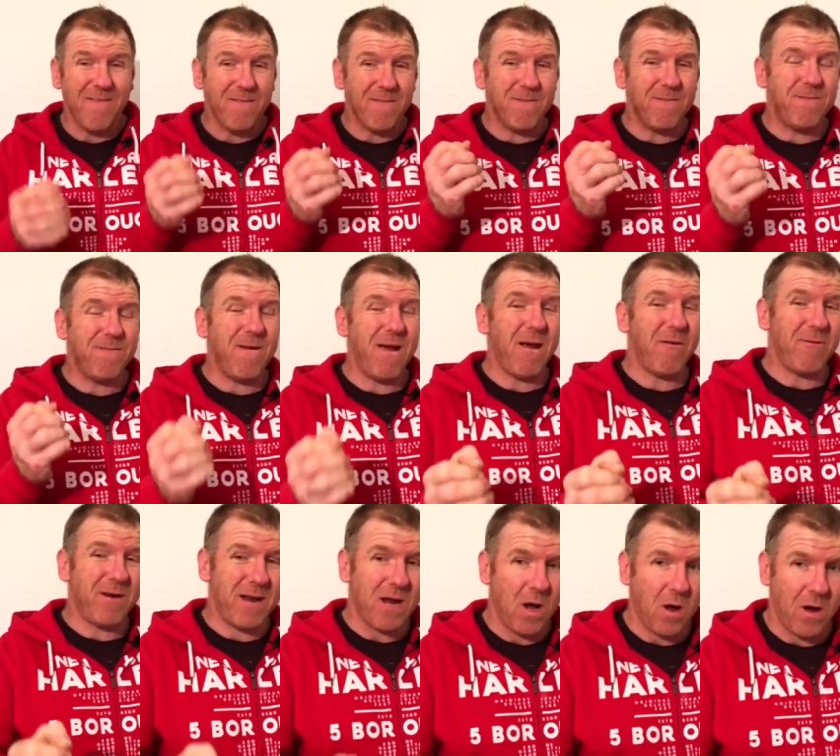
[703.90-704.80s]

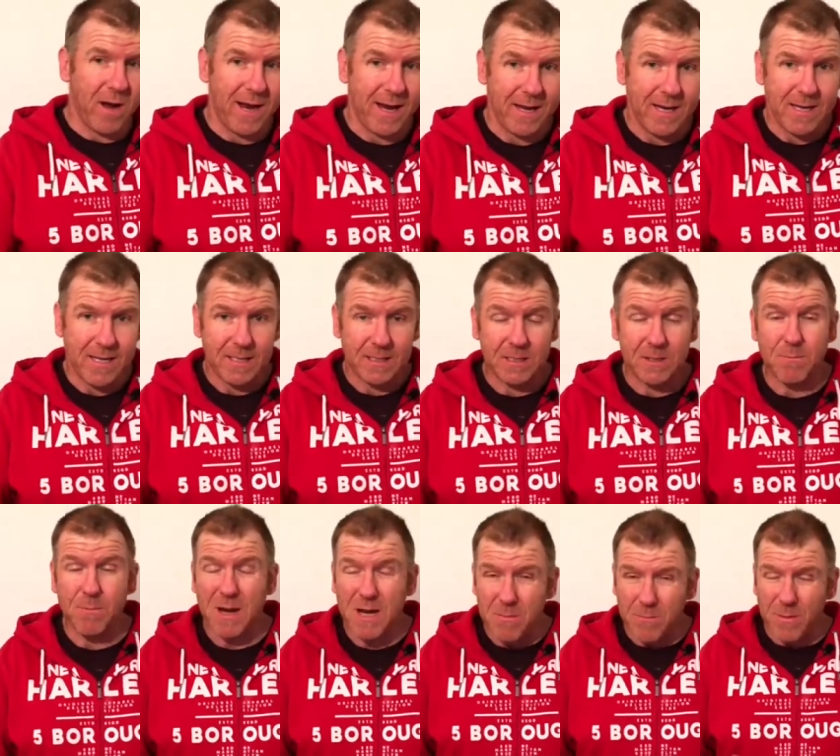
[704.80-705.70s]
very high,
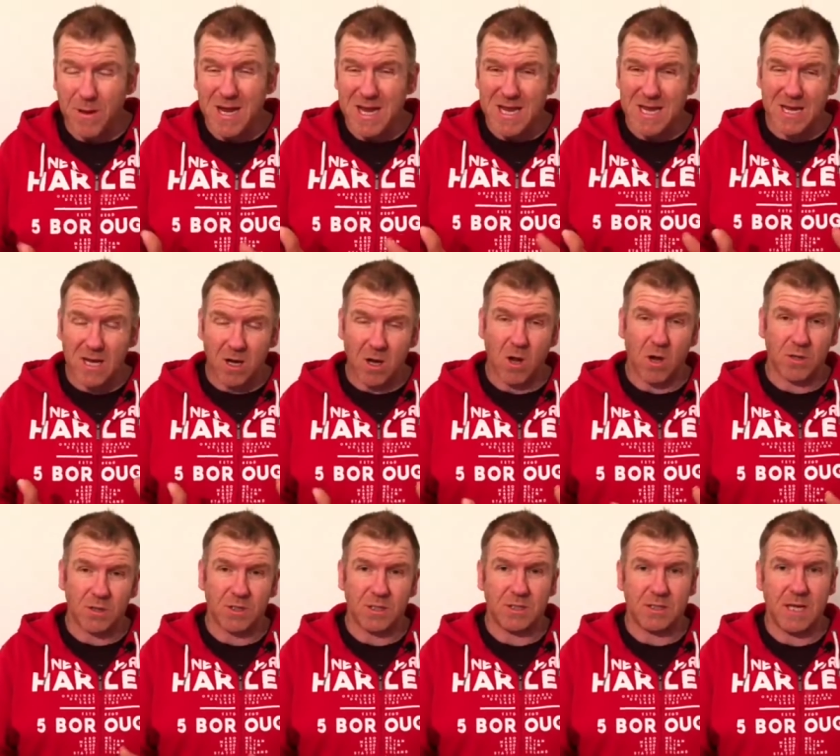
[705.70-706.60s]
to maybe
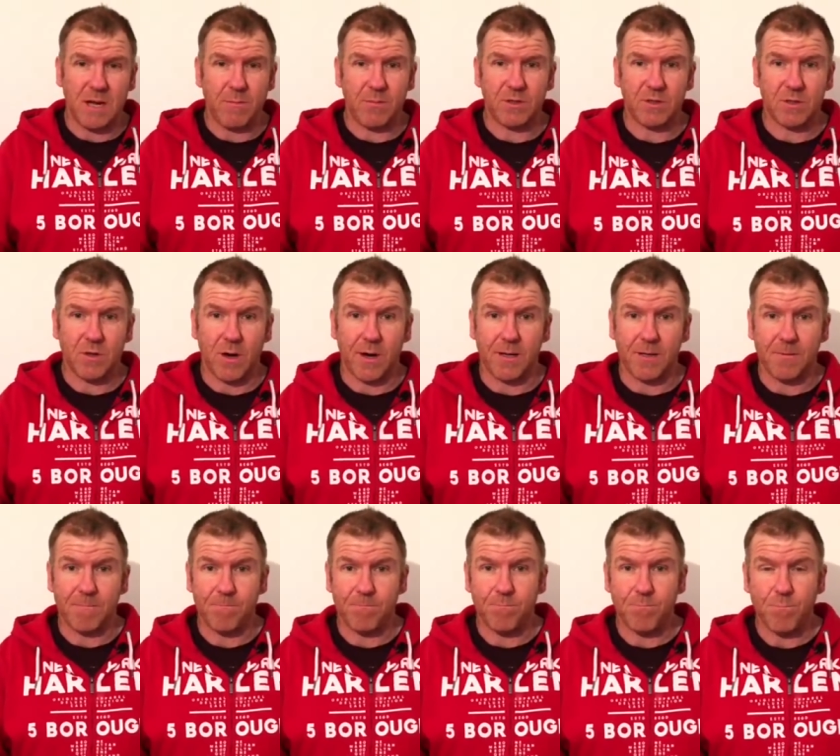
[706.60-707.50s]
classed as democide.
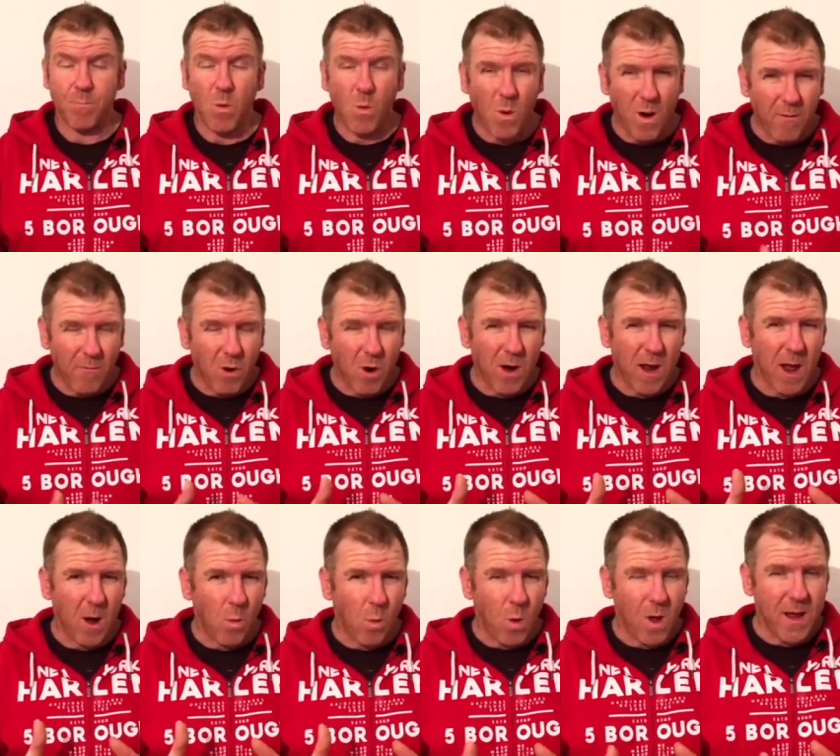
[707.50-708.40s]
But we're on
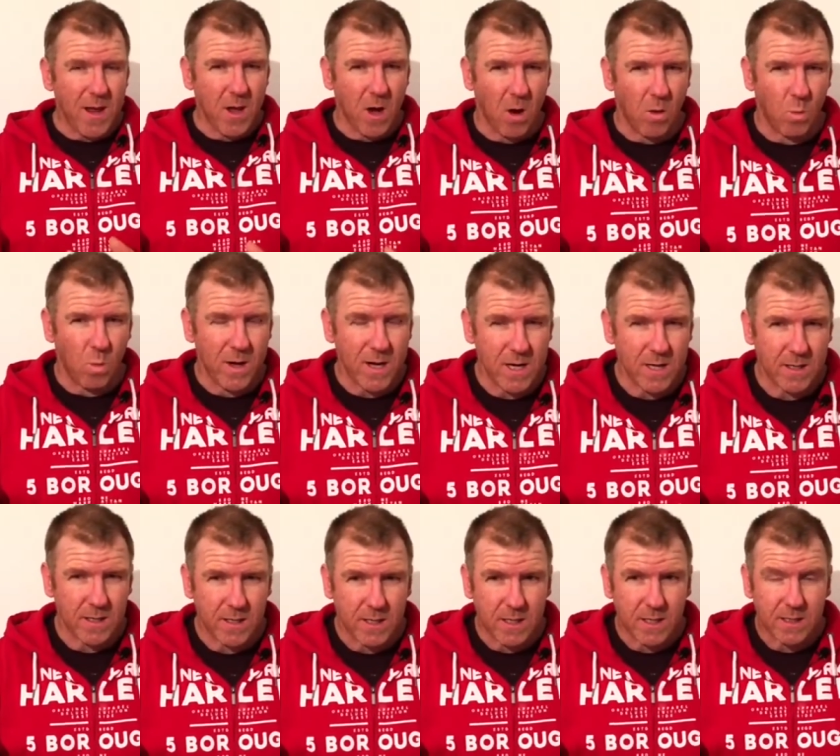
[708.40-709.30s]
our way, aren't we?
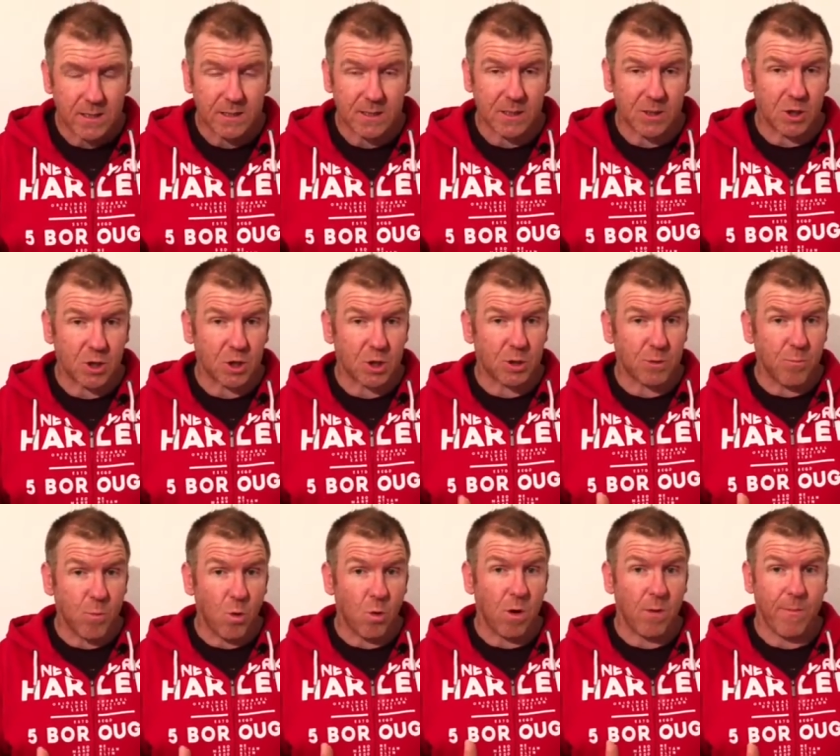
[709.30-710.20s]
Such a
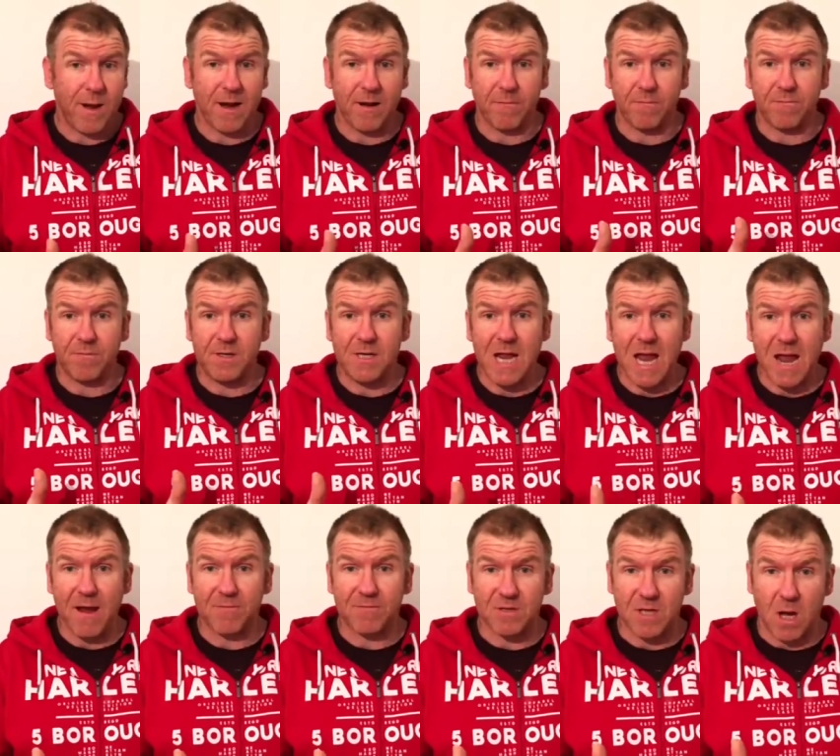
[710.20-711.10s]
small amount of
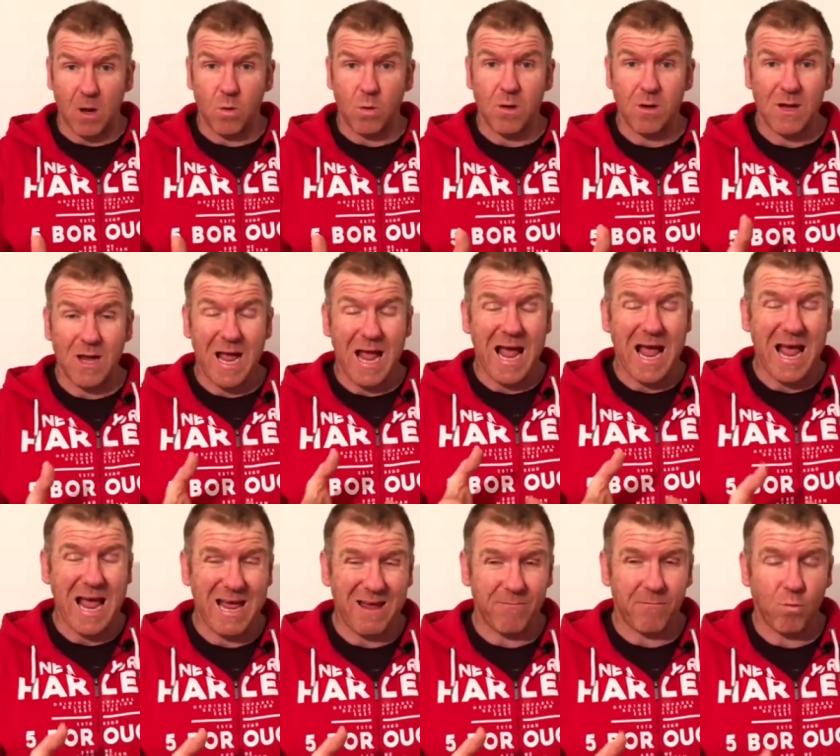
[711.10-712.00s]
deaths, though,
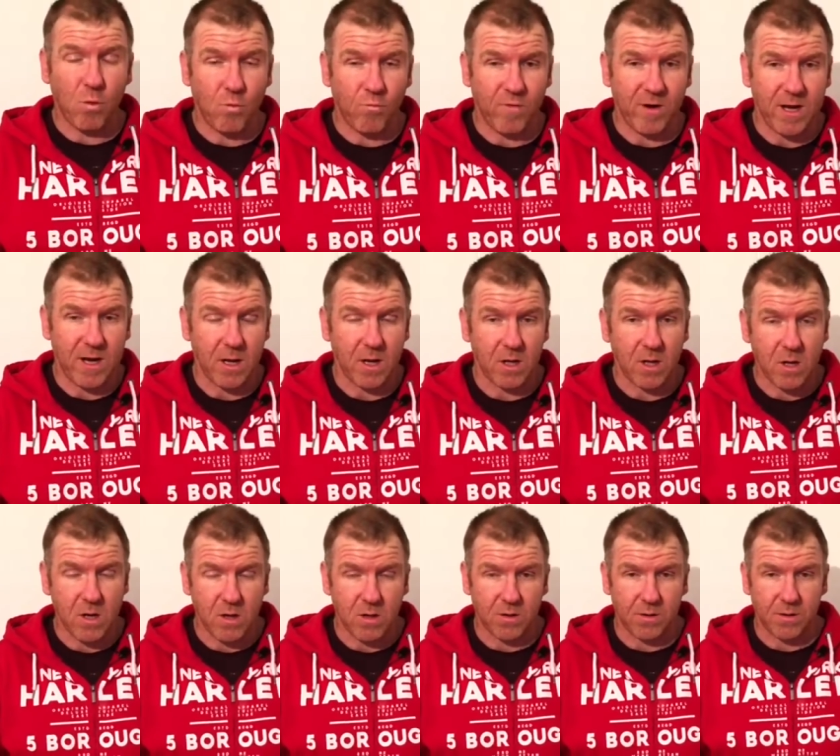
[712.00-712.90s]
have already
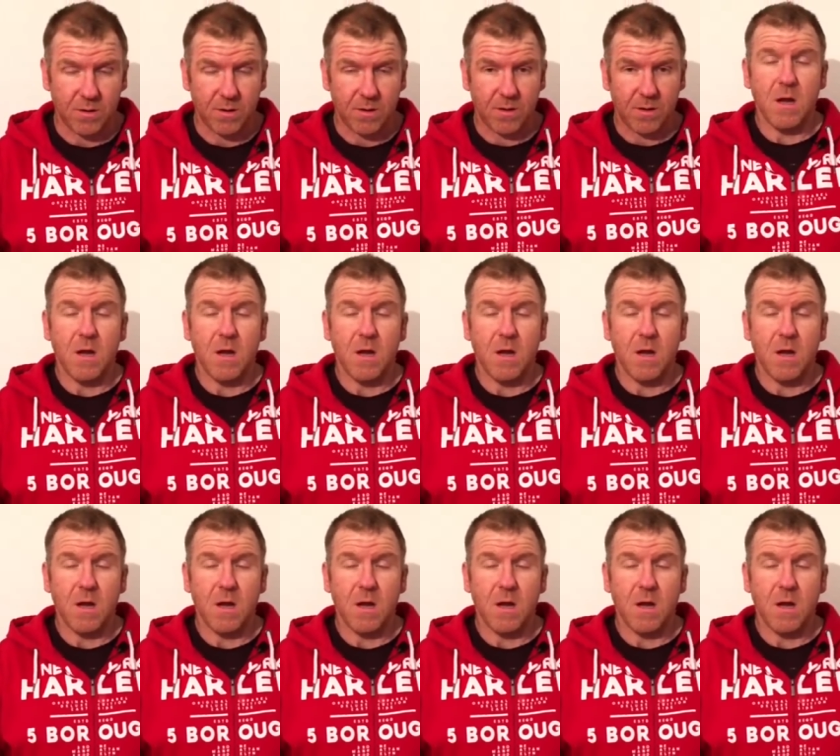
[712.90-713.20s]
occurred.